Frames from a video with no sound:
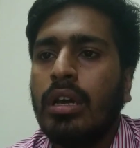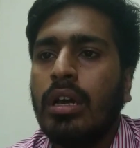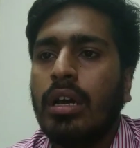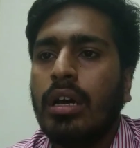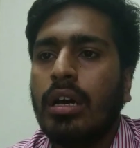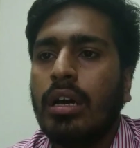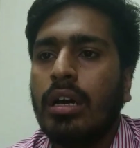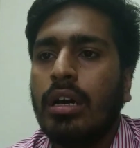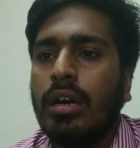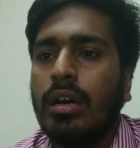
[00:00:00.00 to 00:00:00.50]

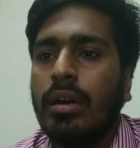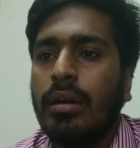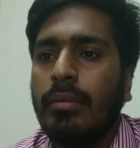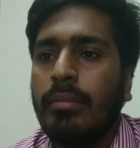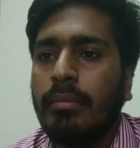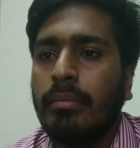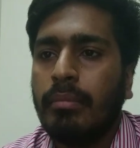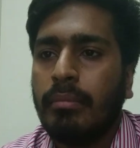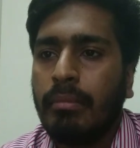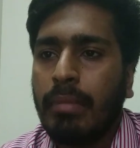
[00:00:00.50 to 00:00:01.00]

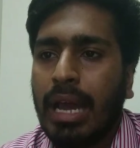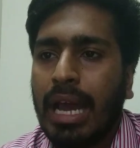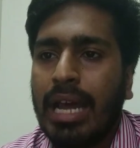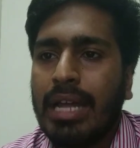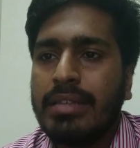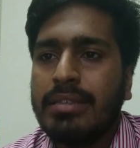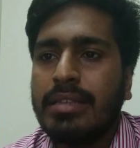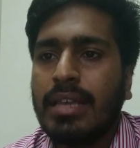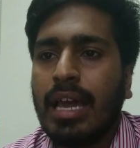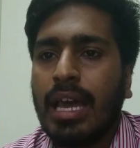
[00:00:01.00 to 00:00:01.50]

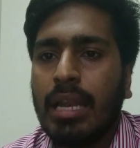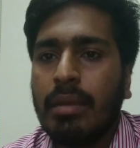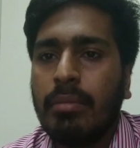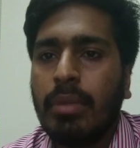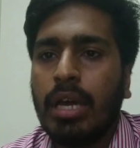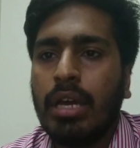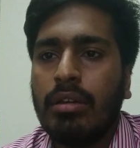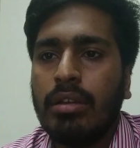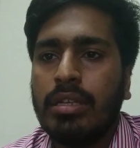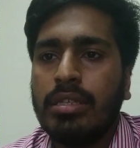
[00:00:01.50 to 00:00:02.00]
maths and
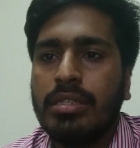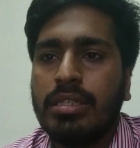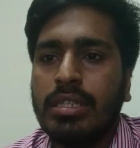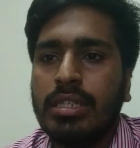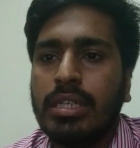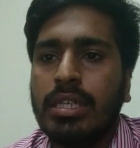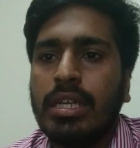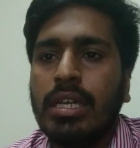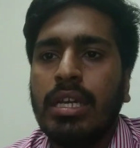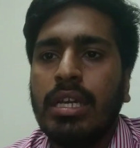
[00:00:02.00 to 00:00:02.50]
biology,